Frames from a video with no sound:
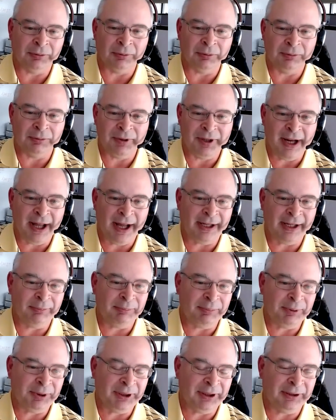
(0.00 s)
connector
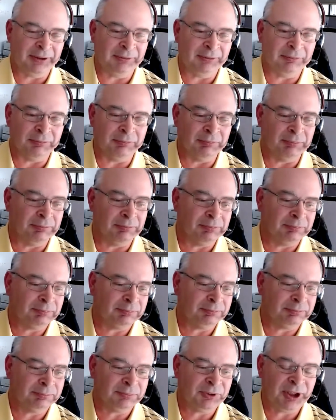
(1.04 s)
on your PC to
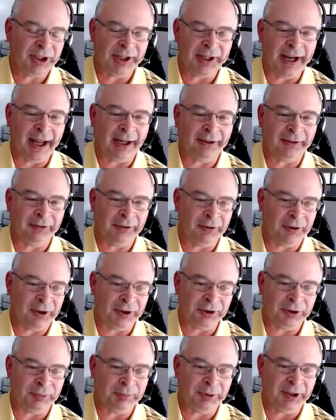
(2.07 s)
hook to a
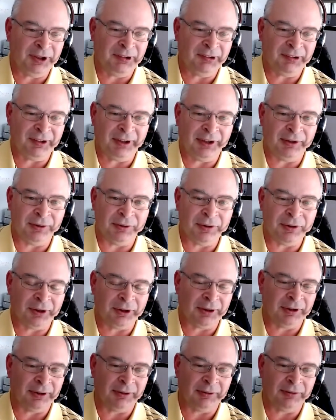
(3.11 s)
monitor,
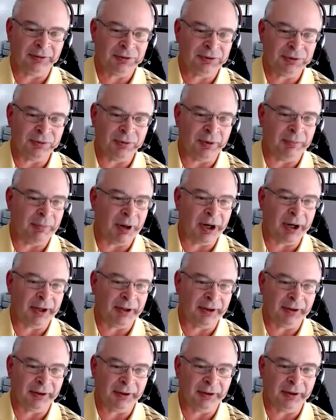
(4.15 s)
all the way up
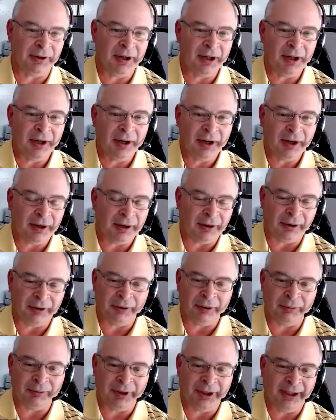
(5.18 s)
to
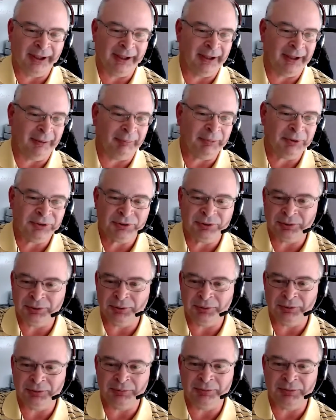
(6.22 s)
giant microwave
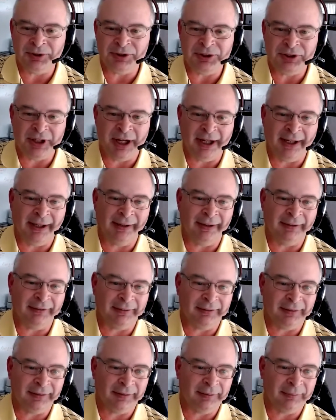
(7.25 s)
antenna arrays
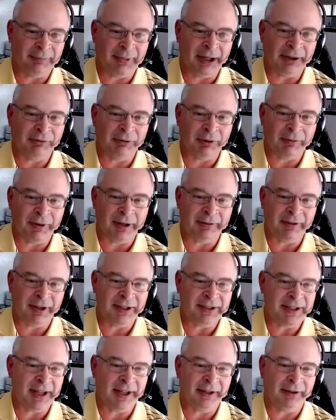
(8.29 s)
that they use on
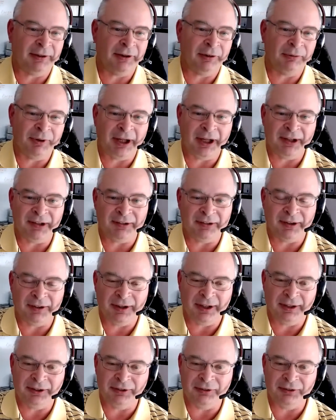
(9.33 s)
Navy ships.